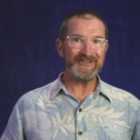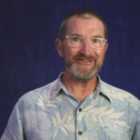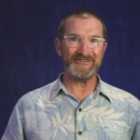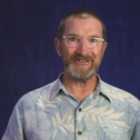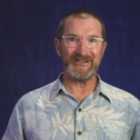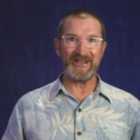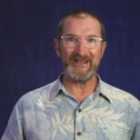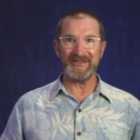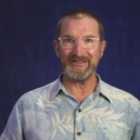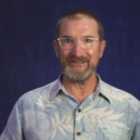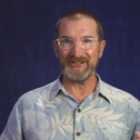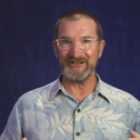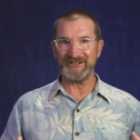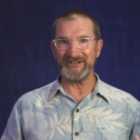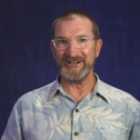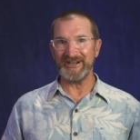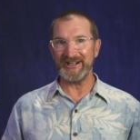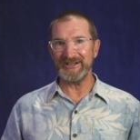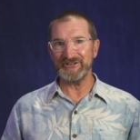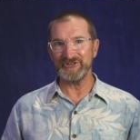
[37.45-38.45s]
to say that
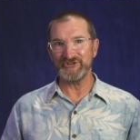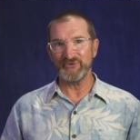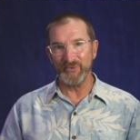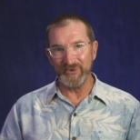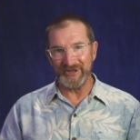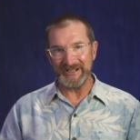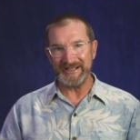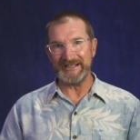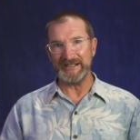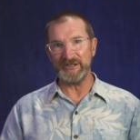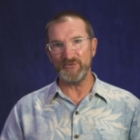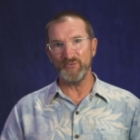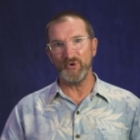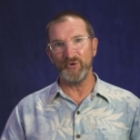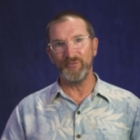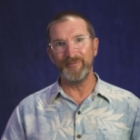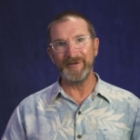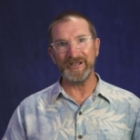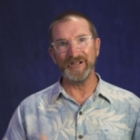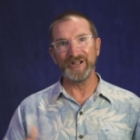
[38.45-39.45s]
today's reading
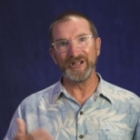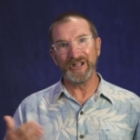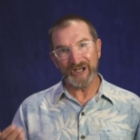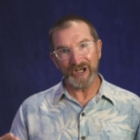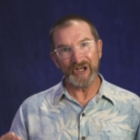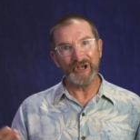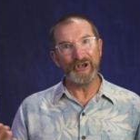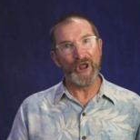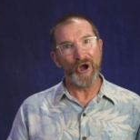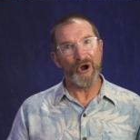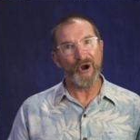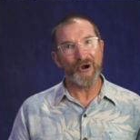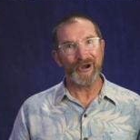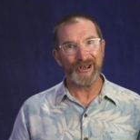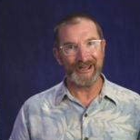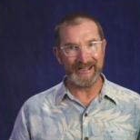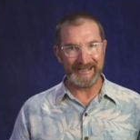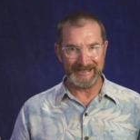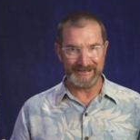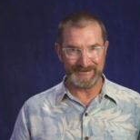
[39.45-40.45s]
will be a little
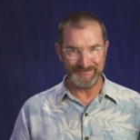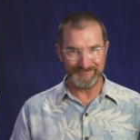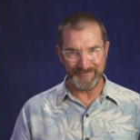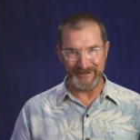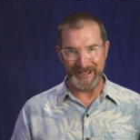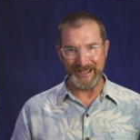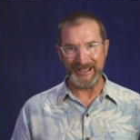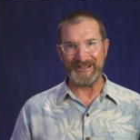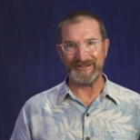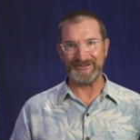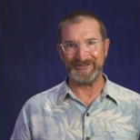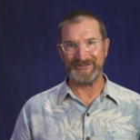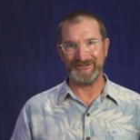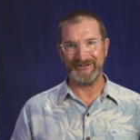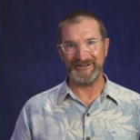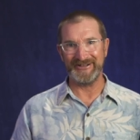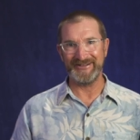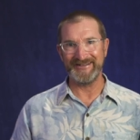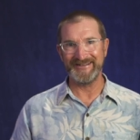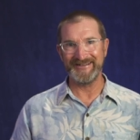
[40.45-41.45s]
gnarly at
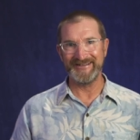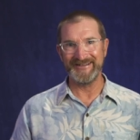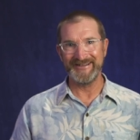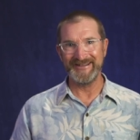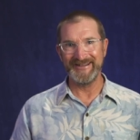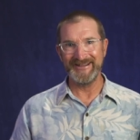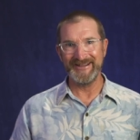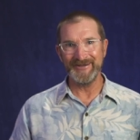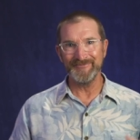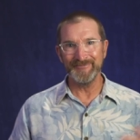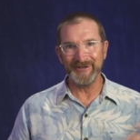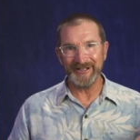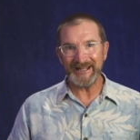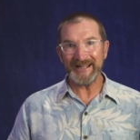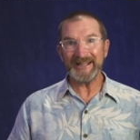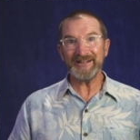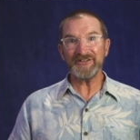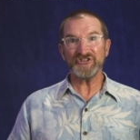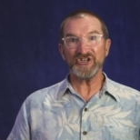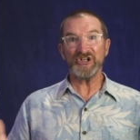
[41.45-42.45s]
best. But
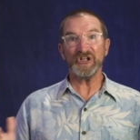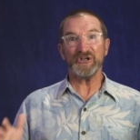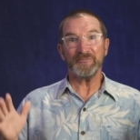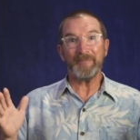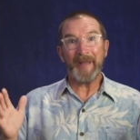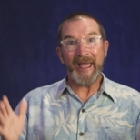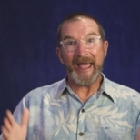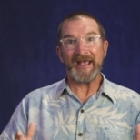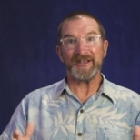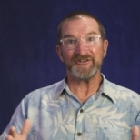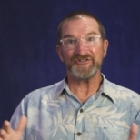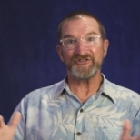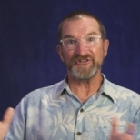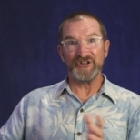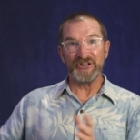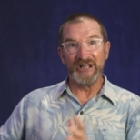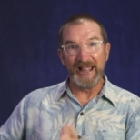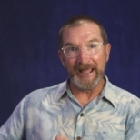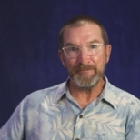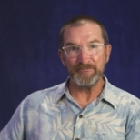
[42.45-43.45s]
let's look past the
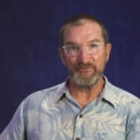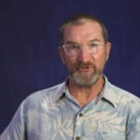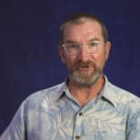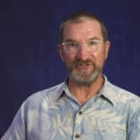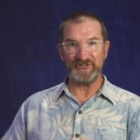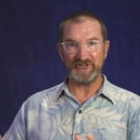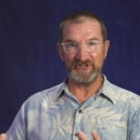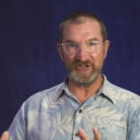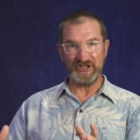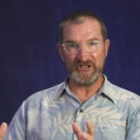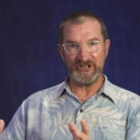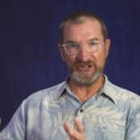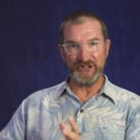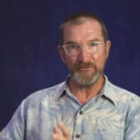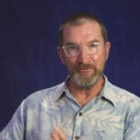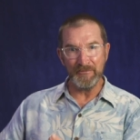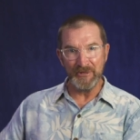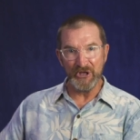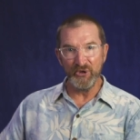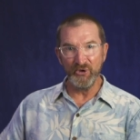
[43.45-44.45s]
leprosy and the
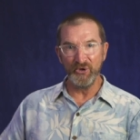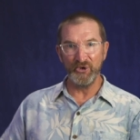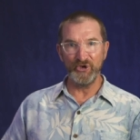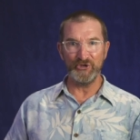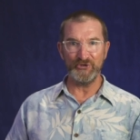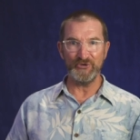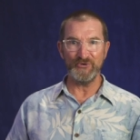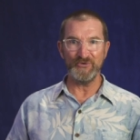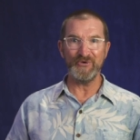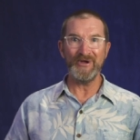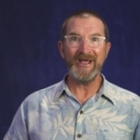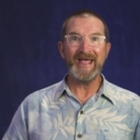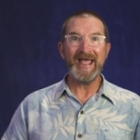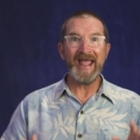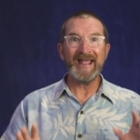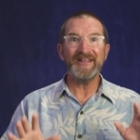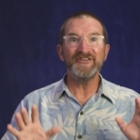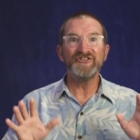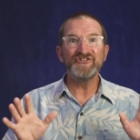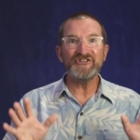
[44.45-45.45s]
mildew
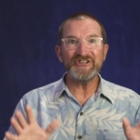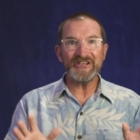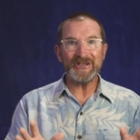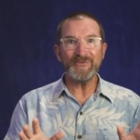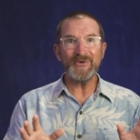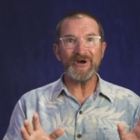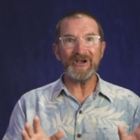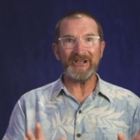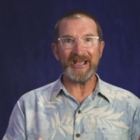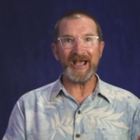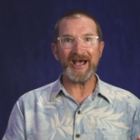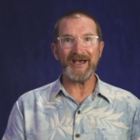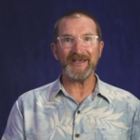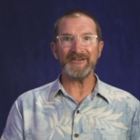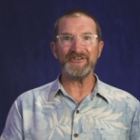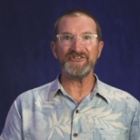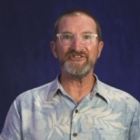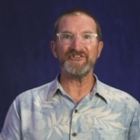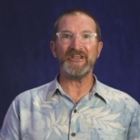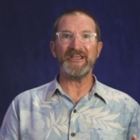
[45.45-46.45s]
and see what God
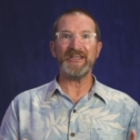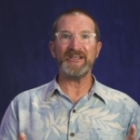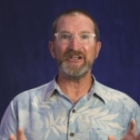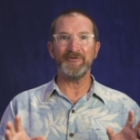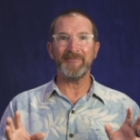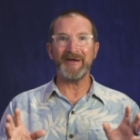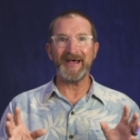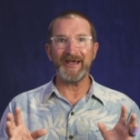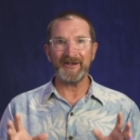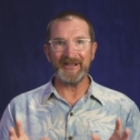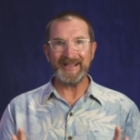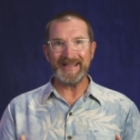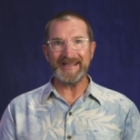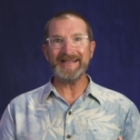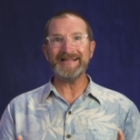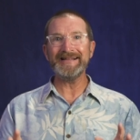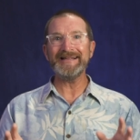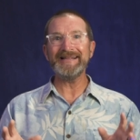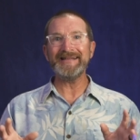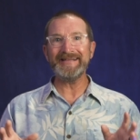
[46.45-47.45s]
is saying about
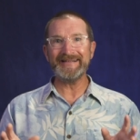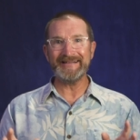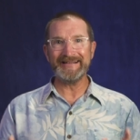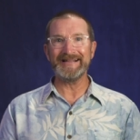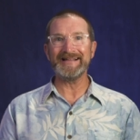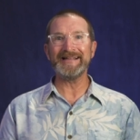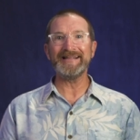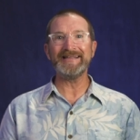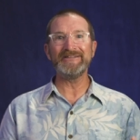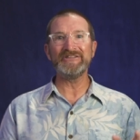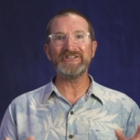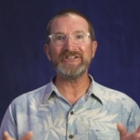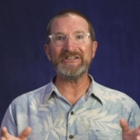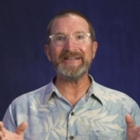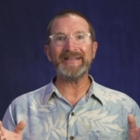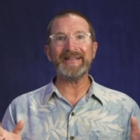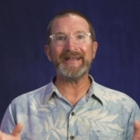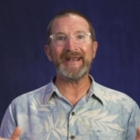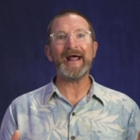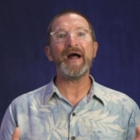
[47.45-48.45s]
healing and cleansing
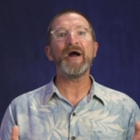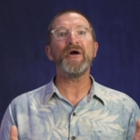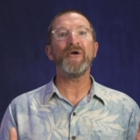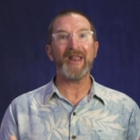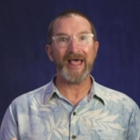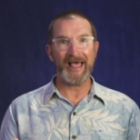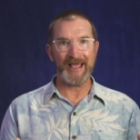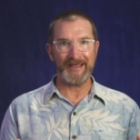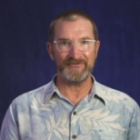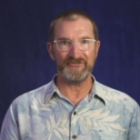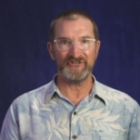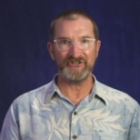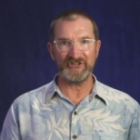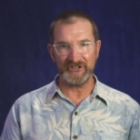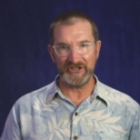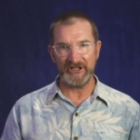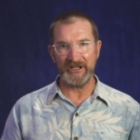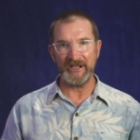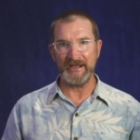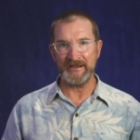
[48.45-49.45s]
in our lives
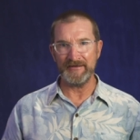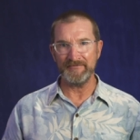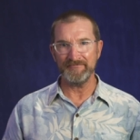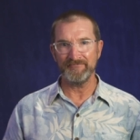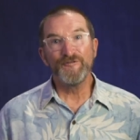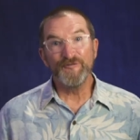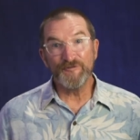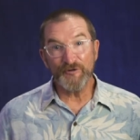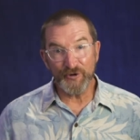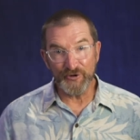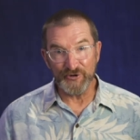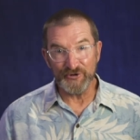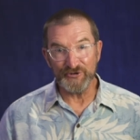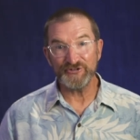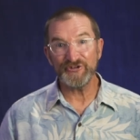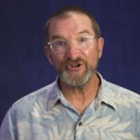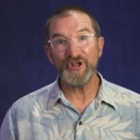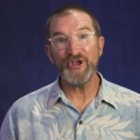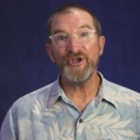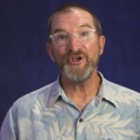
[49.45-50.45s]
today.
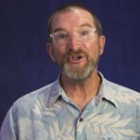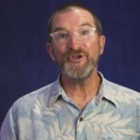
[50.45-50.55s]
First,